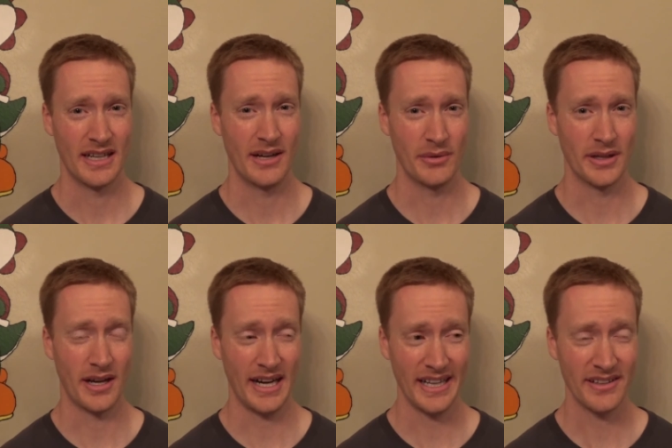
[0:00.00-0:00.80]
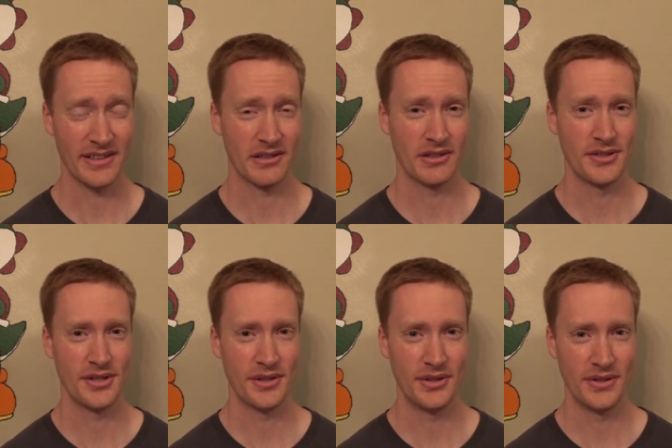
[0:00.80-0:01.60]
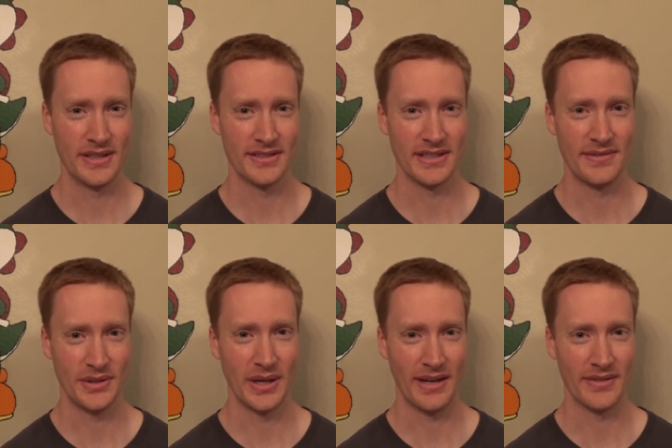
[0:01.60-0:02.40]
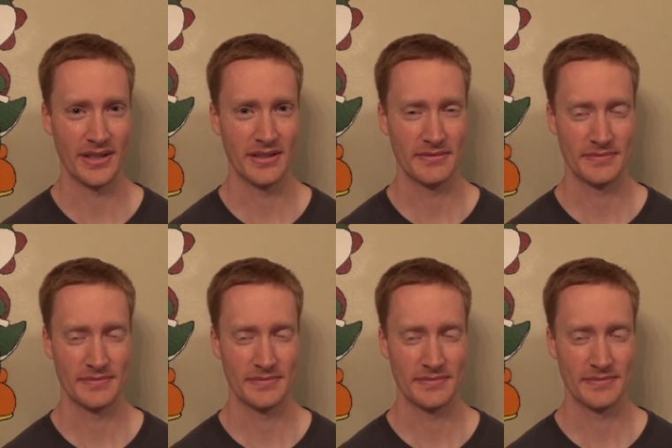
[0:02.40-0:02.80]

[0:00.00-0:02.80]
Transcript: I would highly encourage you to do this if you haven't.